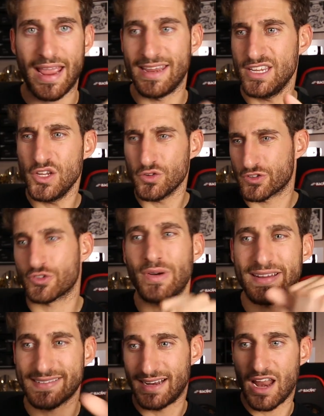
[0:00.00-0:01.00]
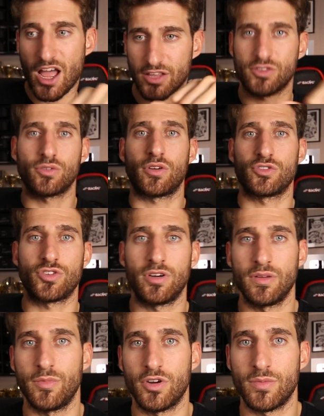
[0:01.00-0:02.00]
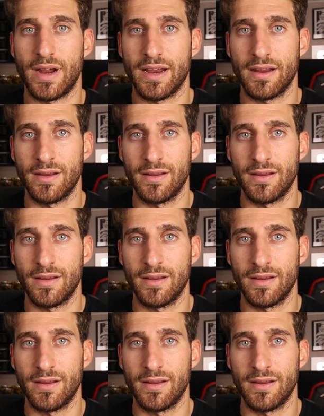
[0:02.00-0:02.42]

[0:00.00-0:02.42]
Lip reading: And you stress a lot to control the motorbike.